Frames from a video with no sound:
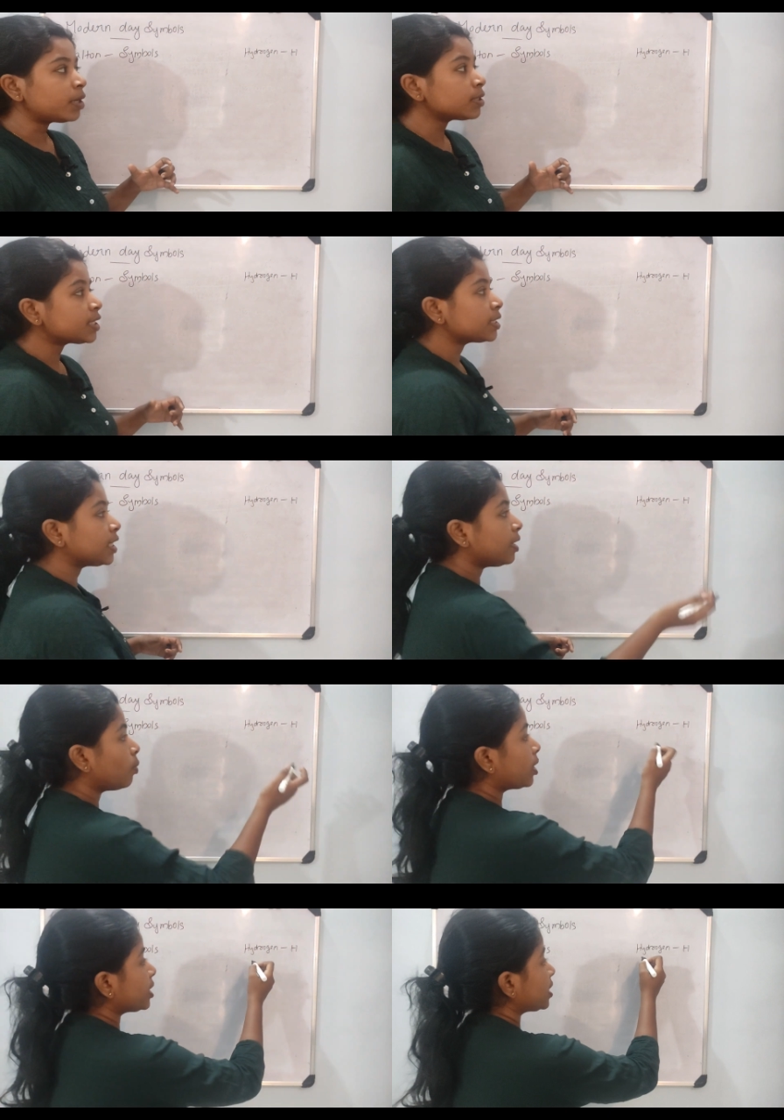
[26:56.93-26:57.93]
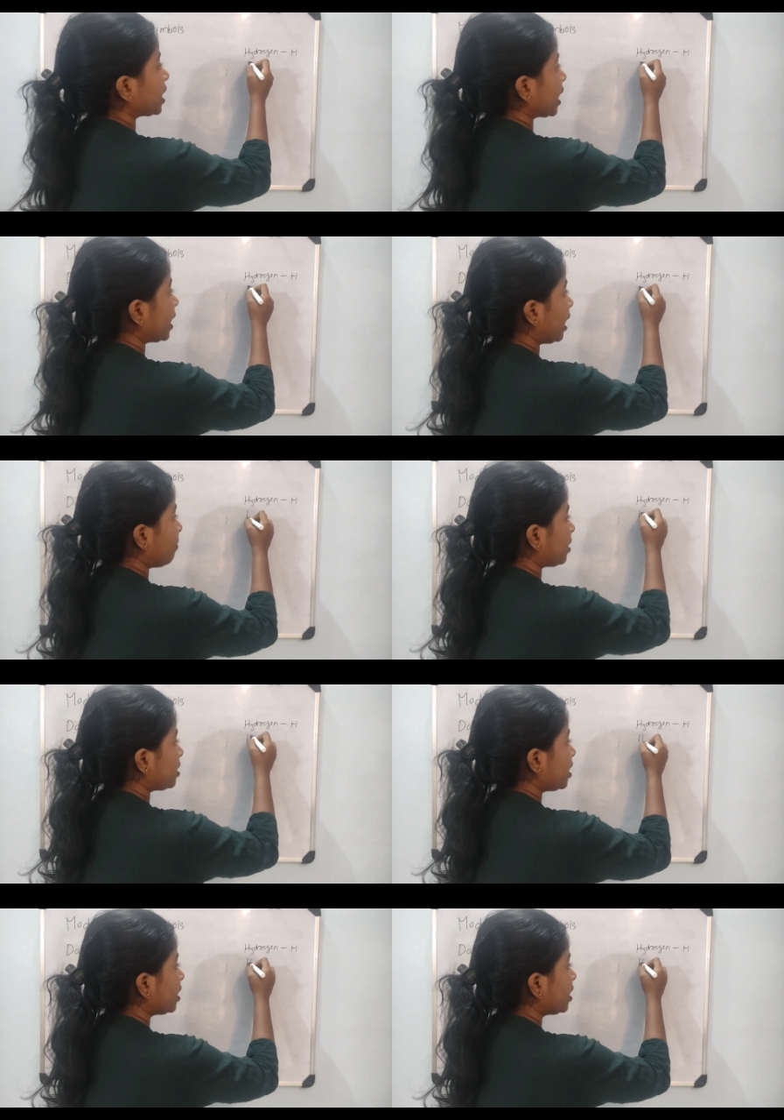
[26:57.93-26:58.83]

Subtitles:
because see, what is the second element?